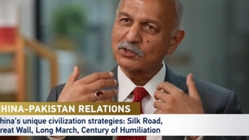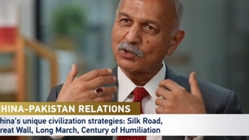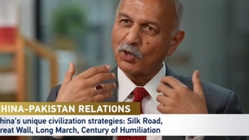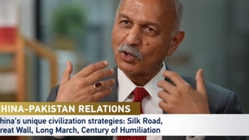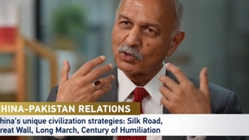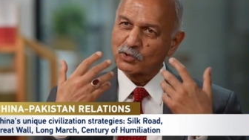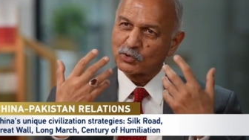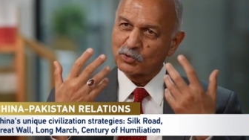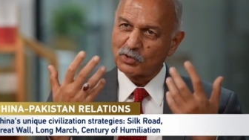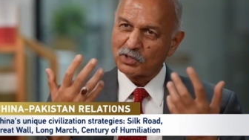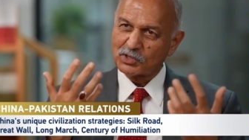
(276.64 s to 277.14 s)
is
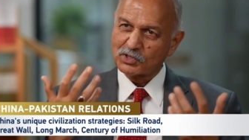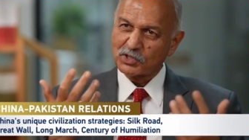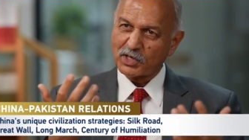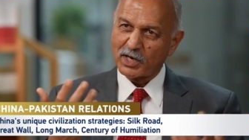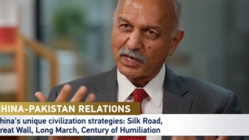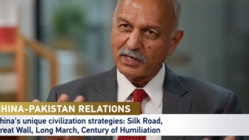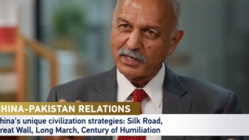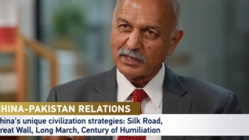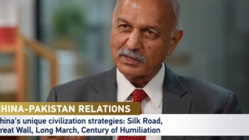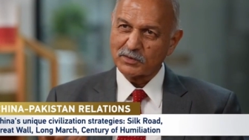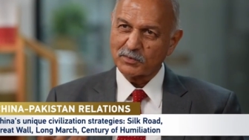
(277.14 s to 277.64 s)
also the
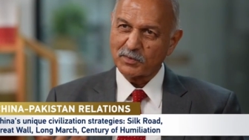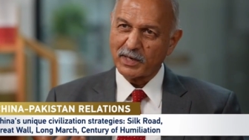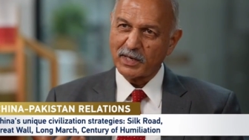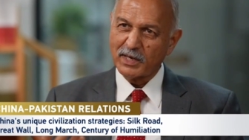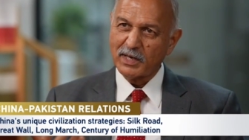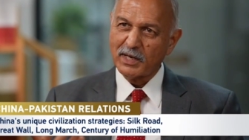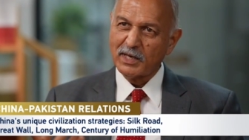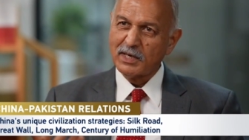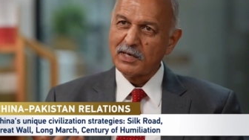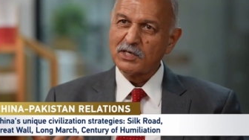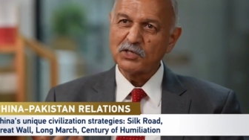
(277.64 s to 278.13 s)
Chinese
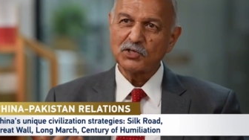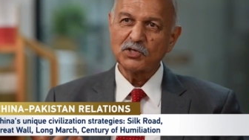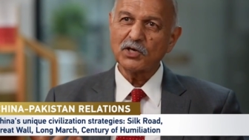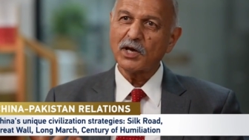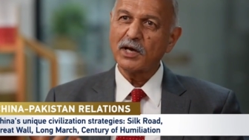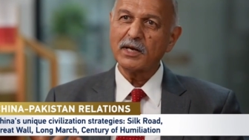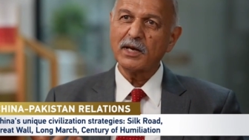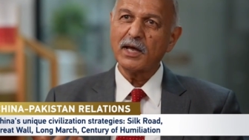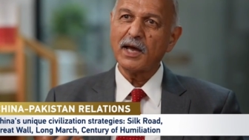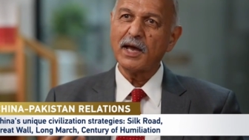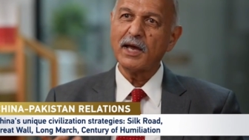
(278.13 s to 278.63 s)
way.
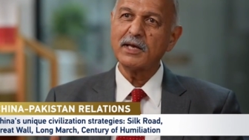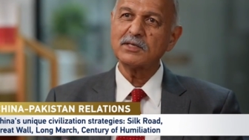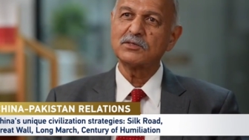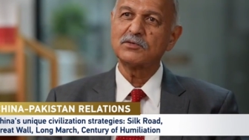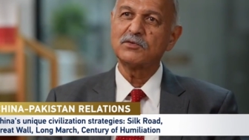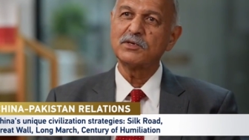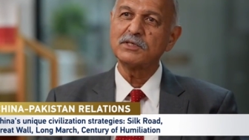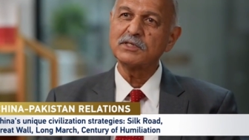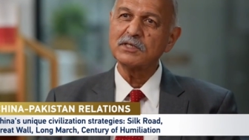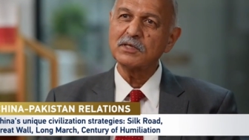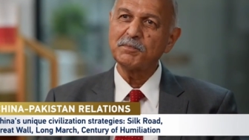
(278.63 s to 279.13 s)
China
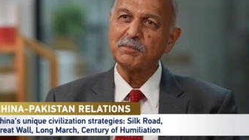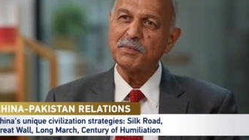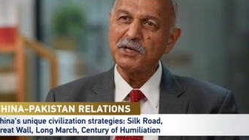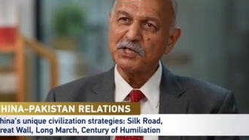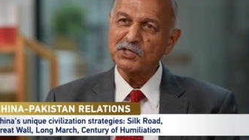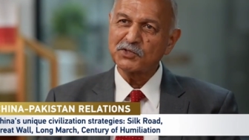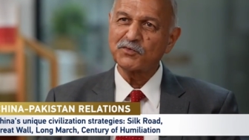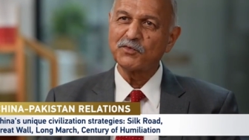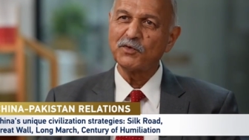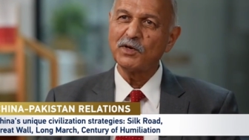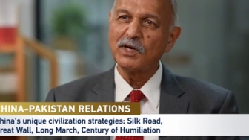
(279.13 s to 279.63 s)
has risen
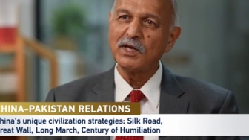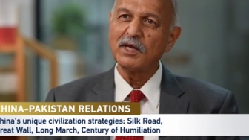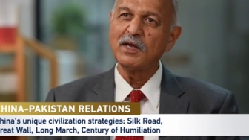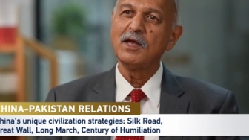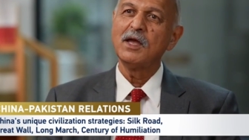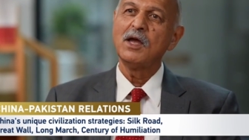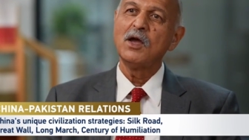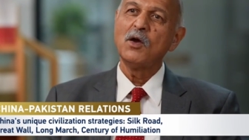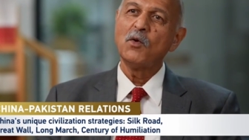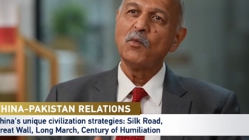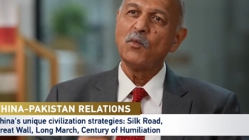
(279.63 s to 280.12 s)
peacefully
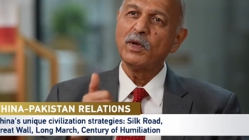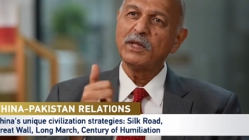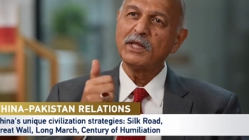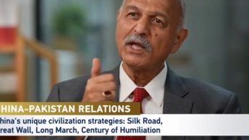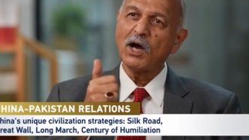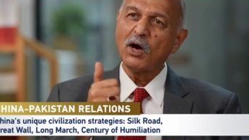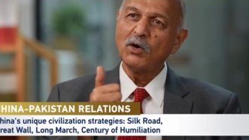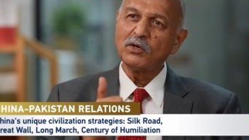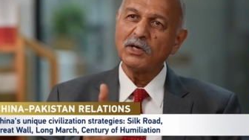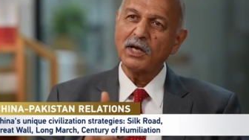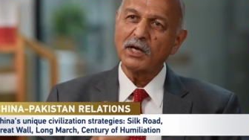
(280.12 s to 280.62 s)

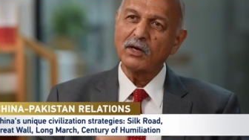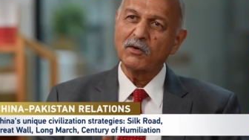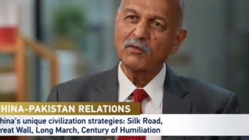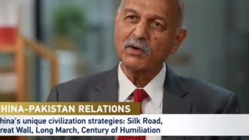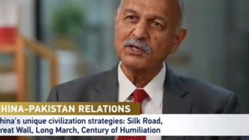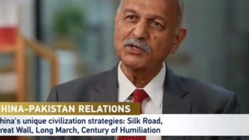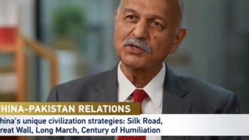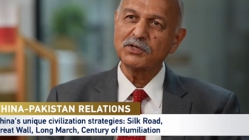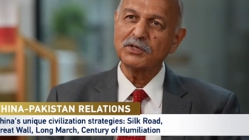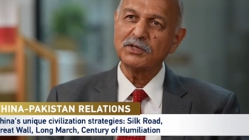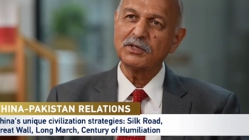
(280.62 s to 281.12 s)
without
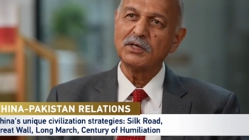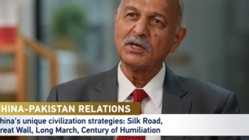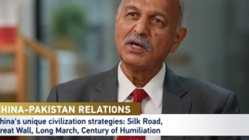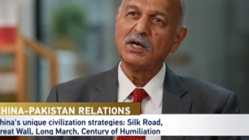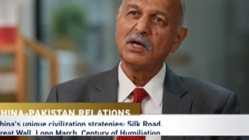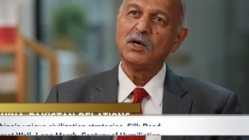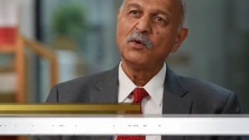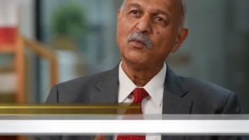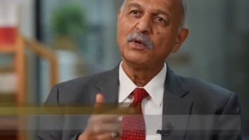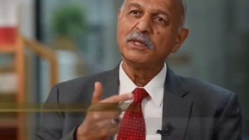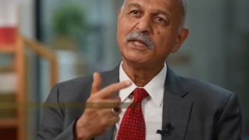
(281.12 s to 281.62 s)
aggression,
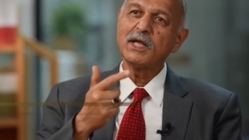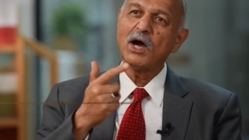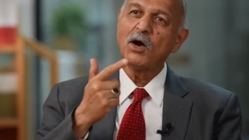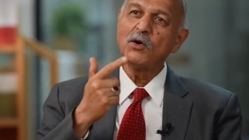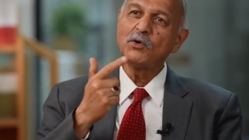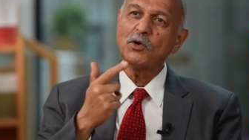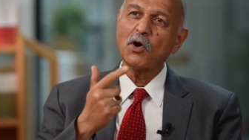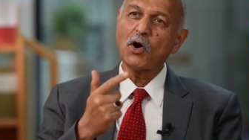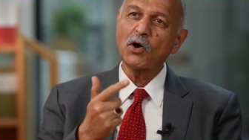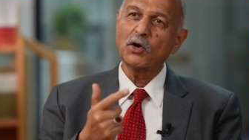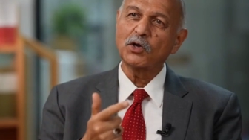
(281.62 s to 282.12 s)

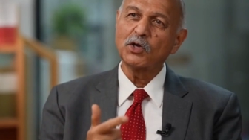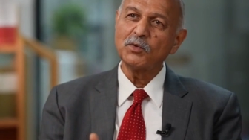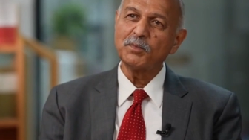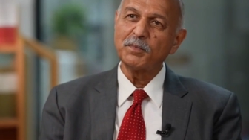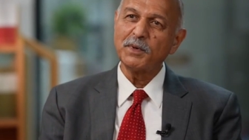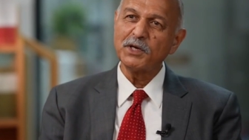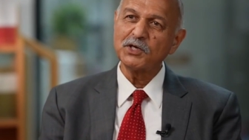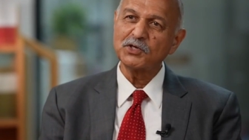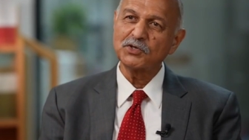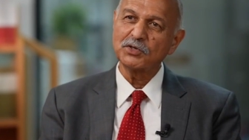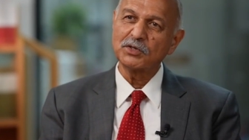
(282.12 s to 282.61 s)
without
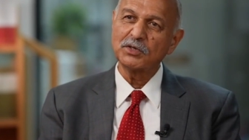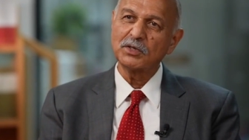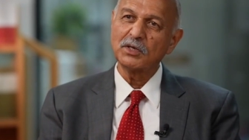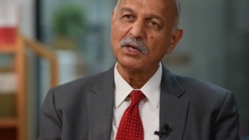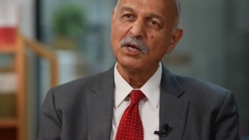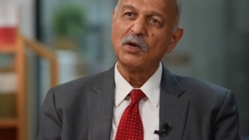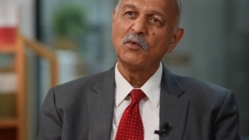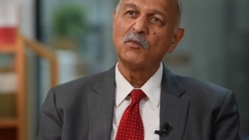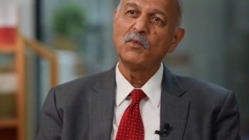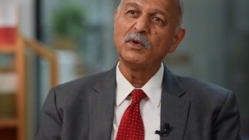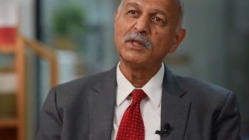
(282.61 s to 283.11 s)
occupation,
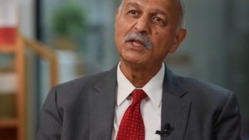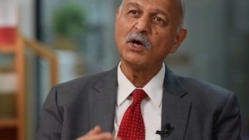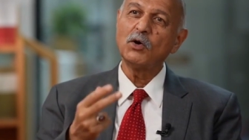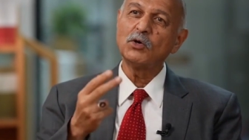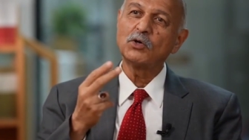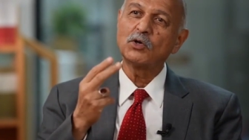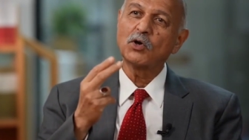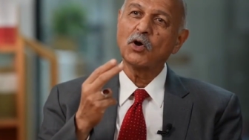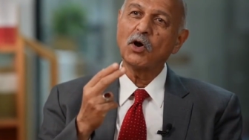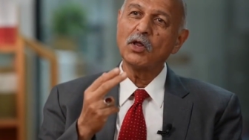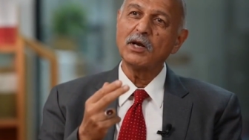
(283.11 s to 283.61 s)

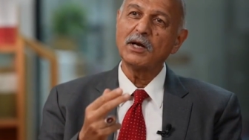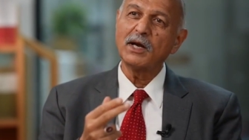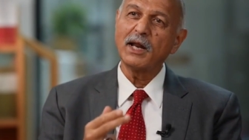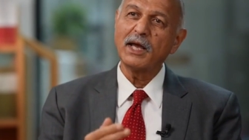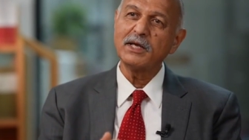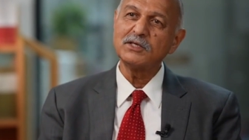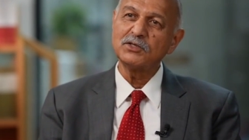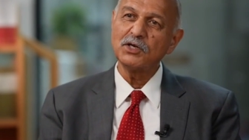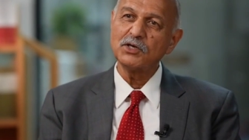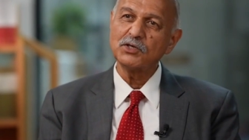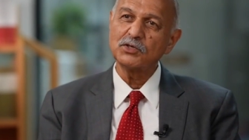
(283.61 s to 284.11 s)
without
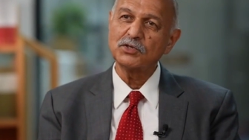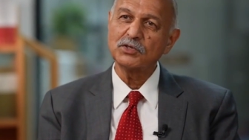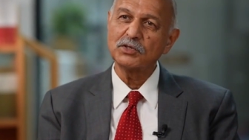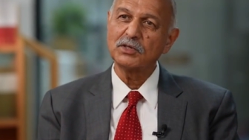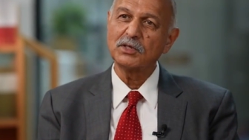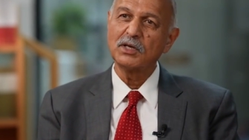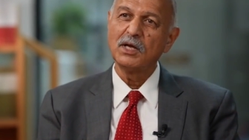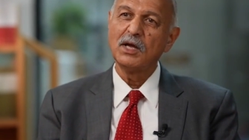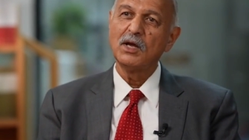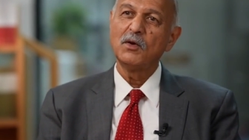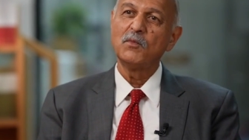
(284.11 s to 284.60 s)

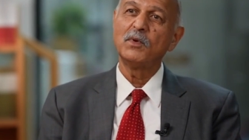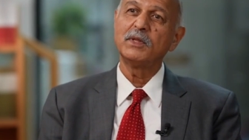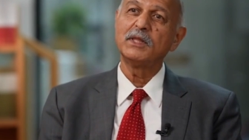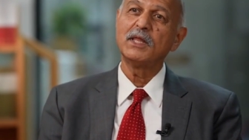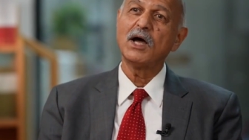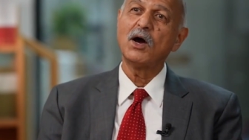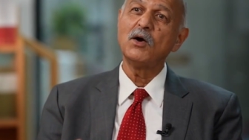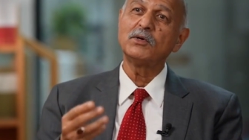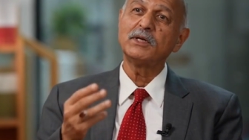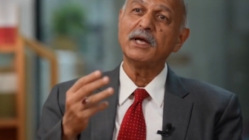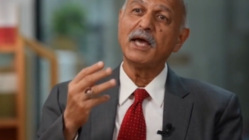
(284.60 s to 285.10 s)
colonization,
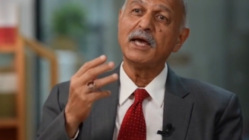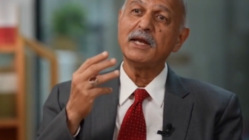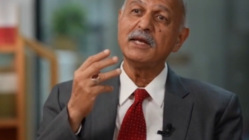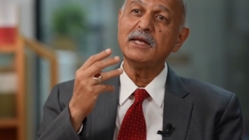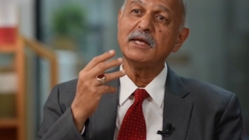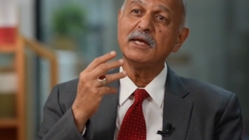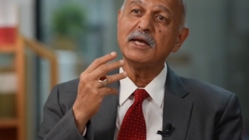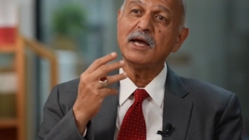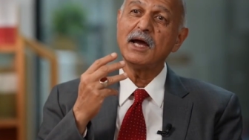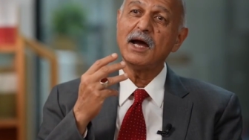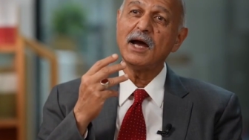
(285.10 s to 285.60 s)
without
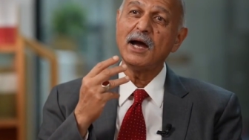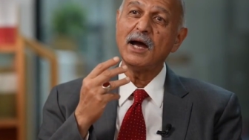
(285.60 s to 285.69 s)
any